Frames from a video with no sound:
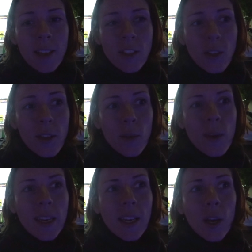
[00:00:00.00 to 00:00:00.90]
so that
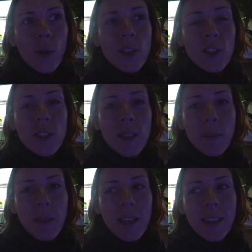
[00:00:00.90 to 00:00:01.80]
we could go and do
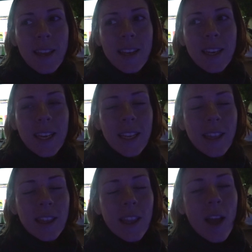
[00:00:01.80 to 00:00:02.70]
something that he
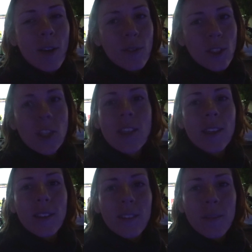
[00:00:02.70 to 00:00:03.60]
loves to do.